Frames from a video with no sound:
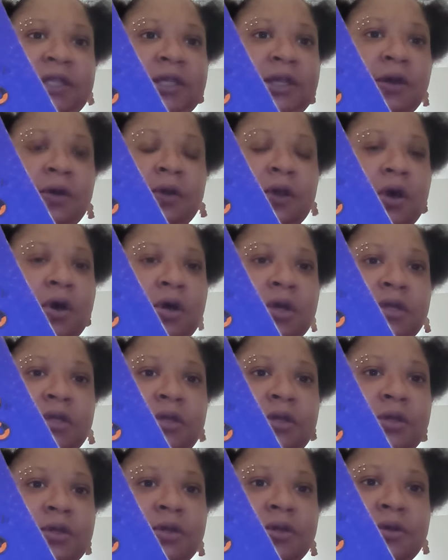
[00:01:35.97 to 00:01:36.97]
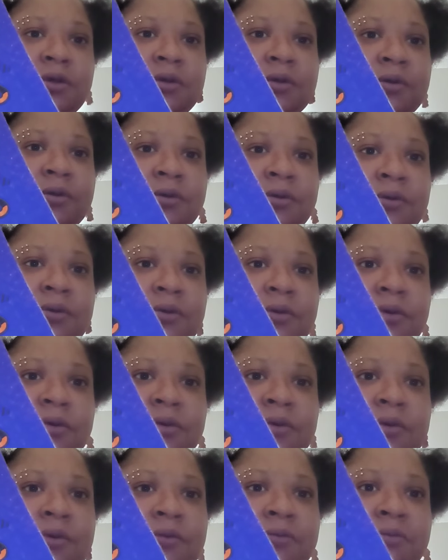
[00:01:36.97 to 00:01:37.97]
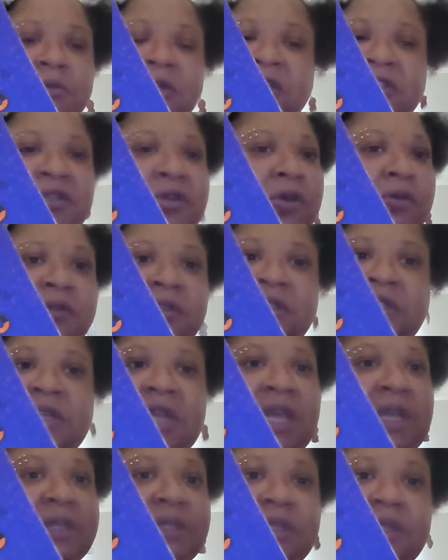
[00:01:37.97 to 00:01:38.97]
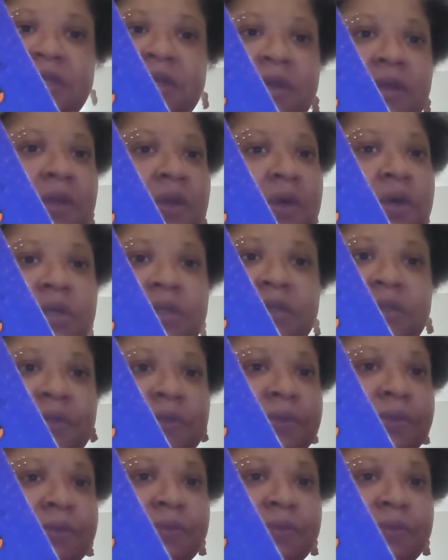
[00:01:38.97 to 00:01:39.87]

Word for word: in your lawn. There's no snakes in your lawn.